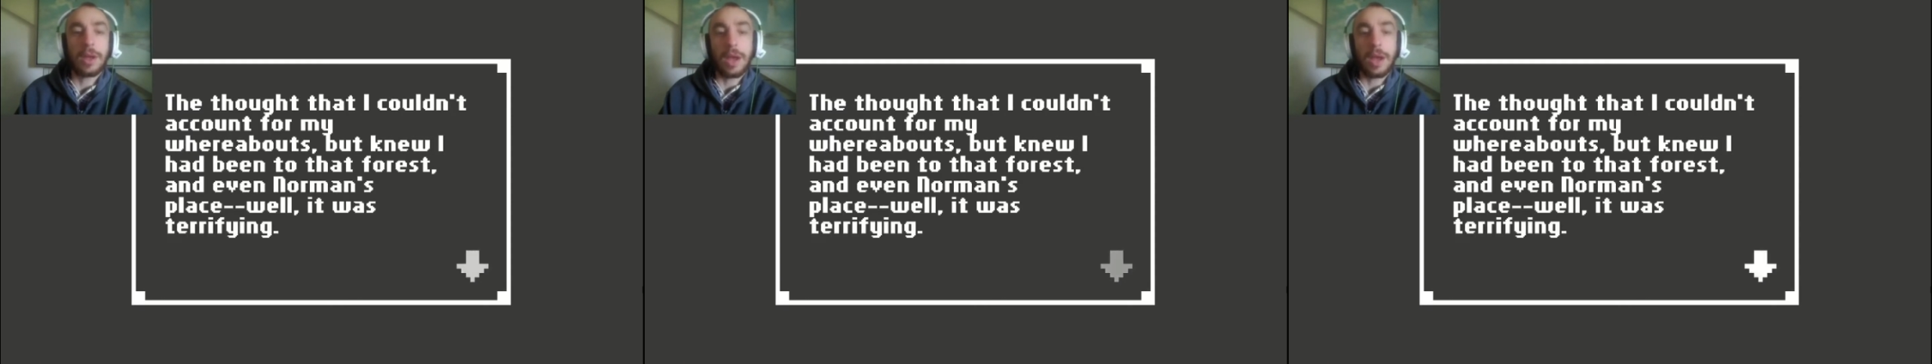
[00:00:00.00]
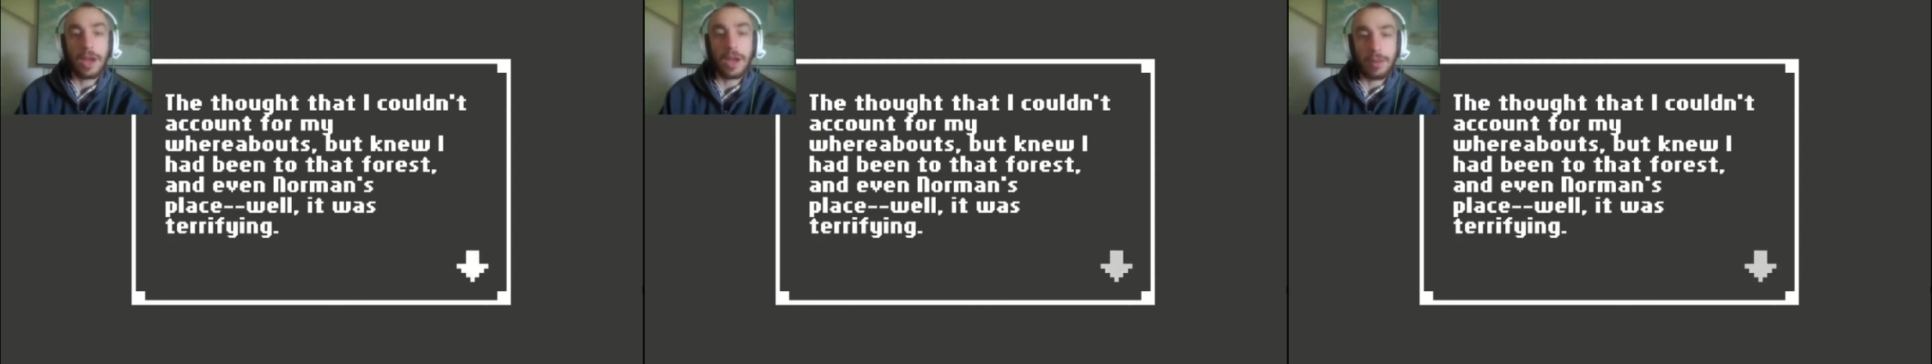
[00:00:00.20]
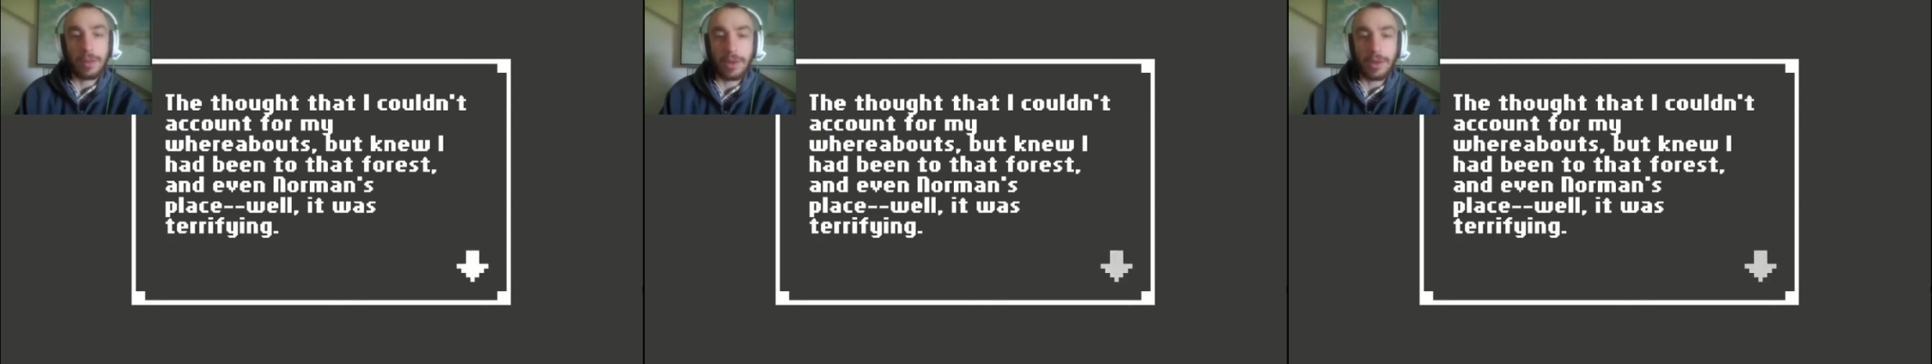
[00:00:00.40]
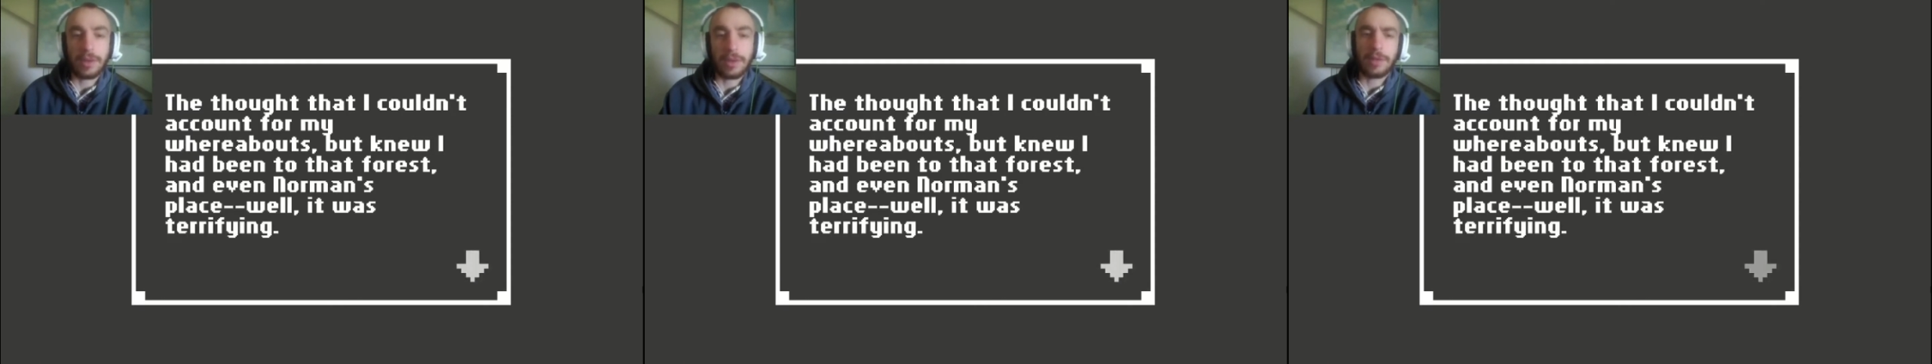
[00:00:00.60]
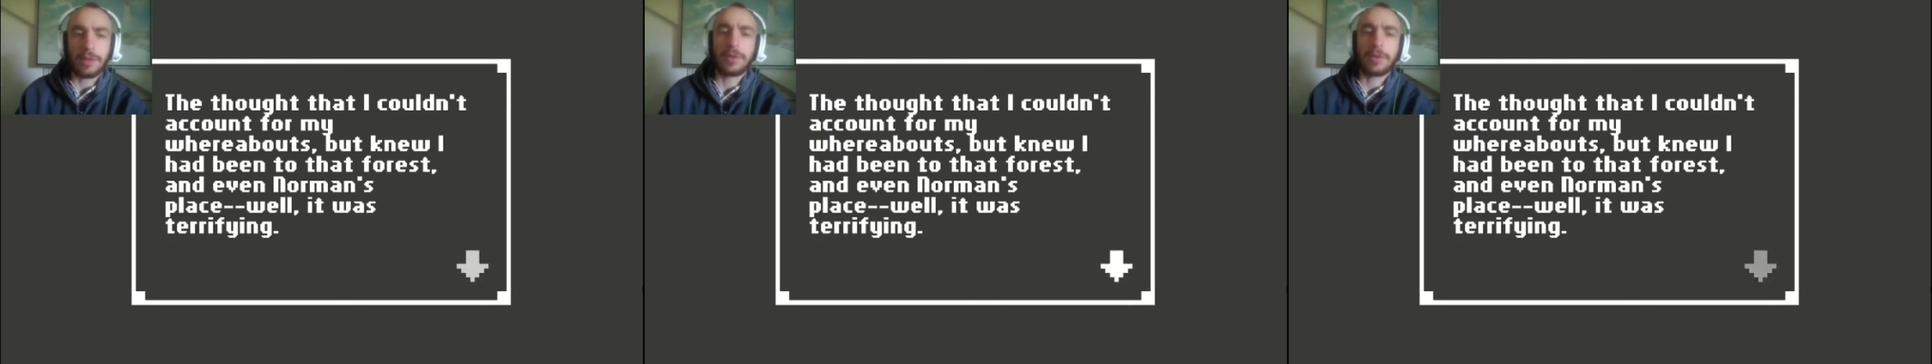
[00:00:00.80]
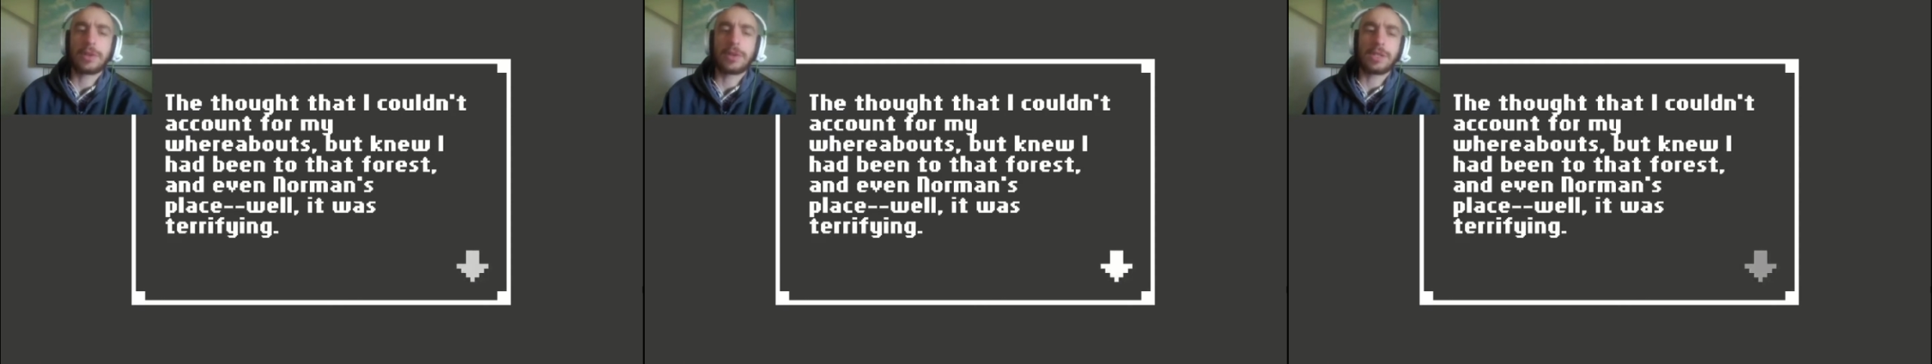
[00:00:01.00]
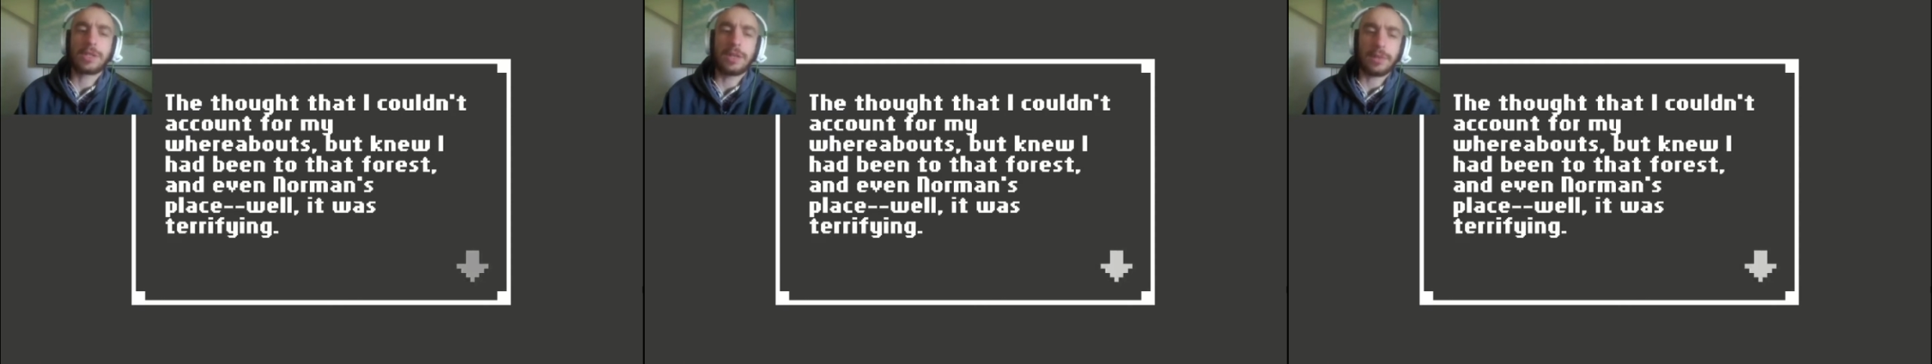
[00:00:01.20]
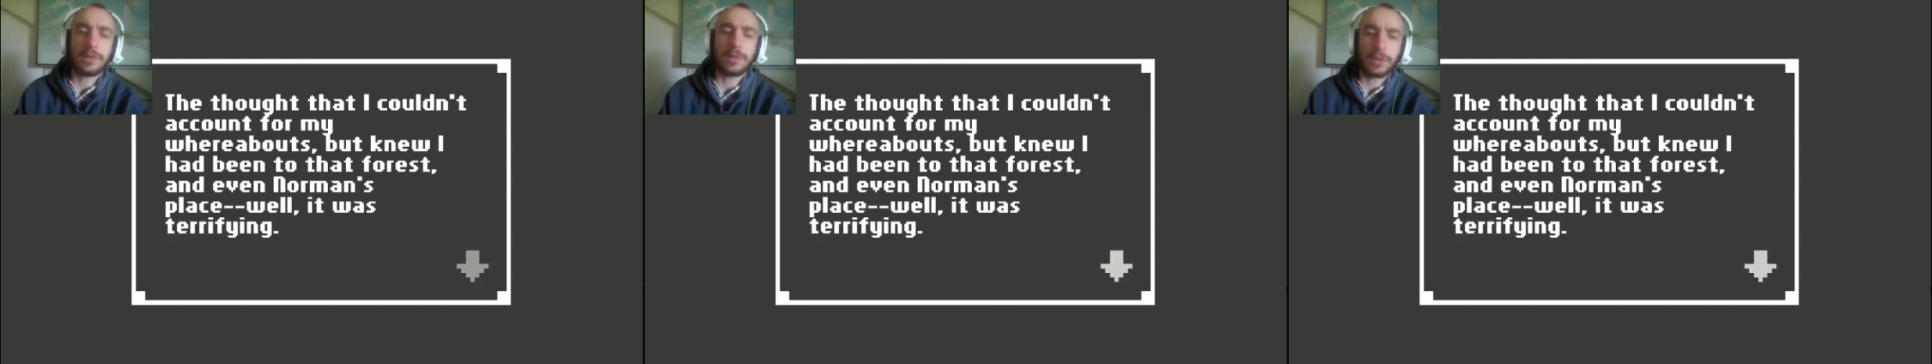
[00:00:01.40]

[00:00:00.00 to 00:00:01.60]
I had been to that forest and even